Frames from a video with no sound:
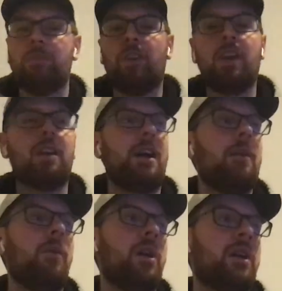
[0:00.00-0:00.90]
I can't be
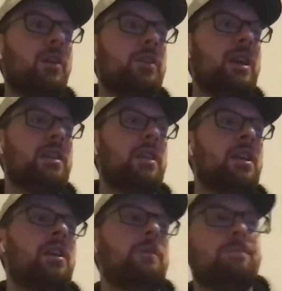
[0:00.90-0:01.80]
fake. I wanted
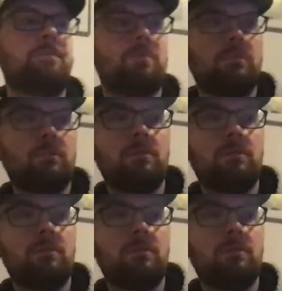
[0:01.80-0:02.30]
Cole Anthony.